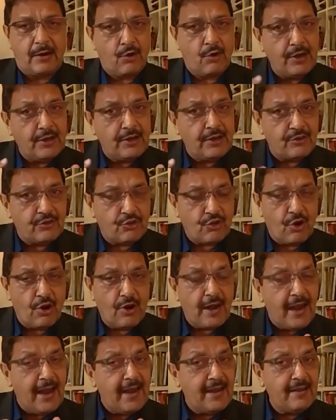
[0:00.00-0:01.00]
quite
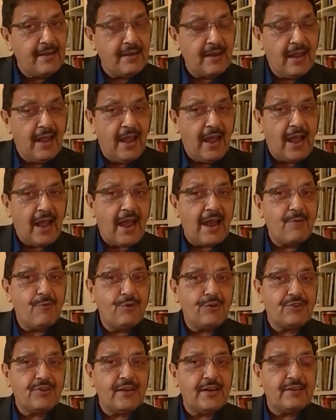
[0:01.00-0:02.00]
strong, and I
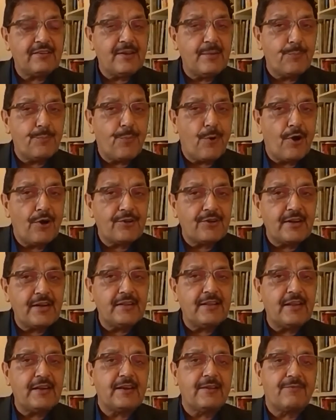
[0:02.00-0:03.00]
would say it's
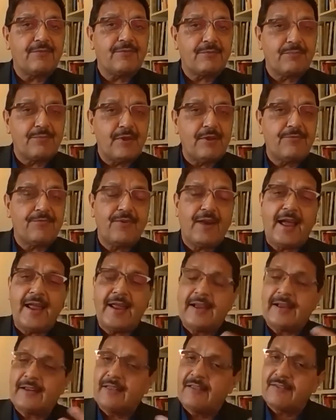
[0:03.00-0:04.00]
important that if
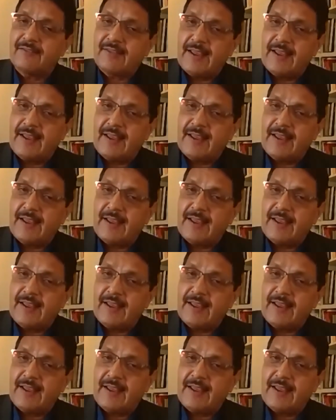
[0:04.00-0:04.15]
like the